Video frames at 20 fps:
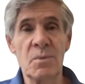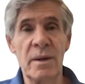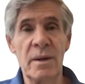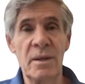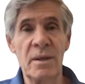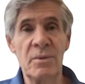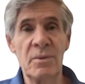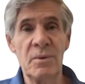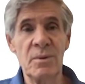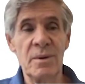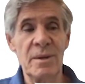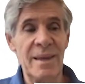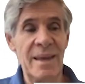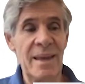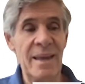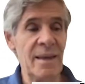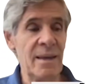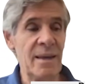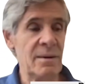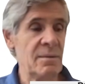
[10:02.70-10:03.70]
twenty
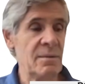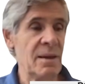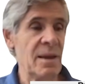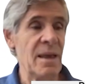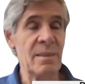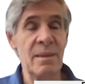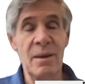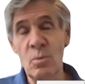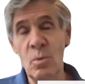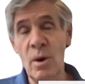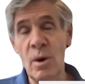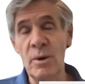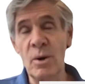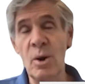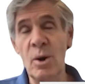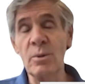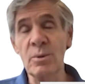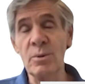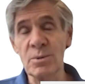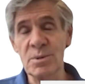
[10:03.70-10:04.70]
thirty-eight, and they want
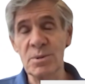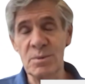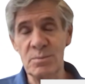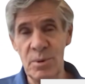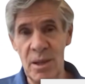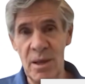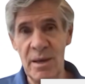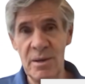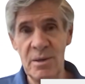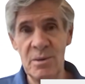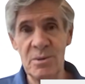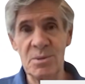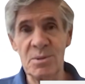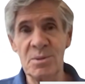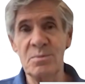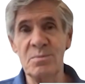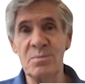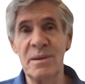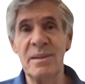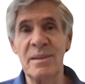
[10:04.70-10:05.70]
all their suppliers
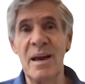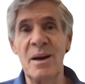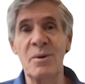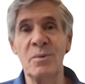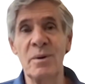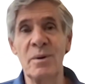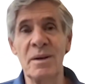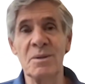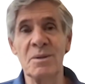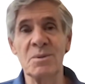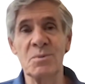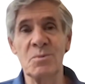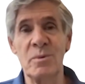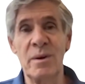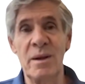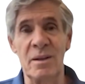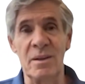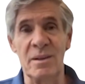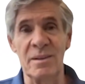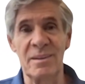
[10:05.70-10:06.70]
to be that way as
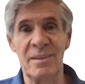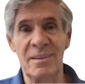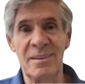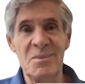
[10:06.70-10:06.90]
well.